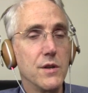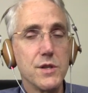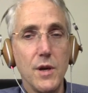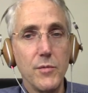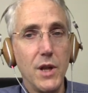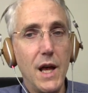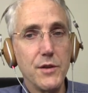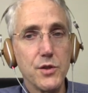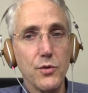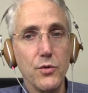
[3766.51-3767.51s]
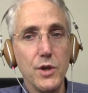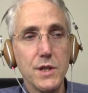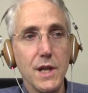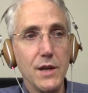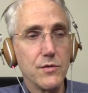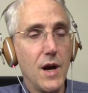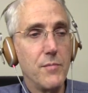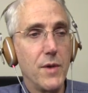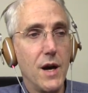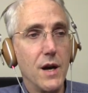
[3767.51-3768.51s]
some cloud storage like
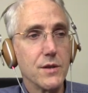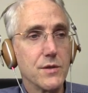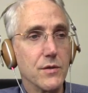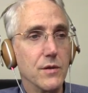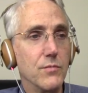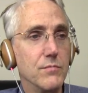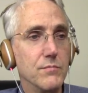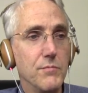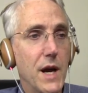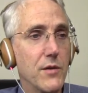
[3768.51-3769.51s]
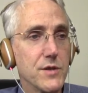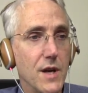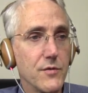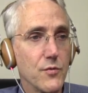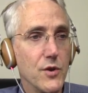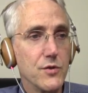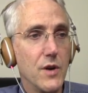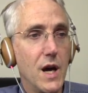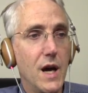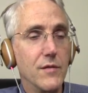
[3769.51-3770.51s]
Dropbox or Microsoft's
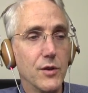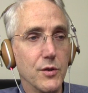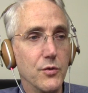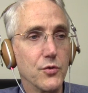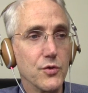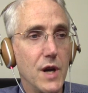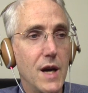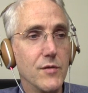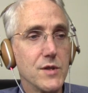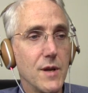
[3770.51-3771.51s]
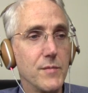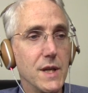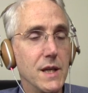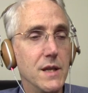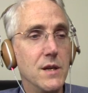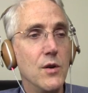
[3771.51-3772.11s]
OneDrive or Google Drive or something,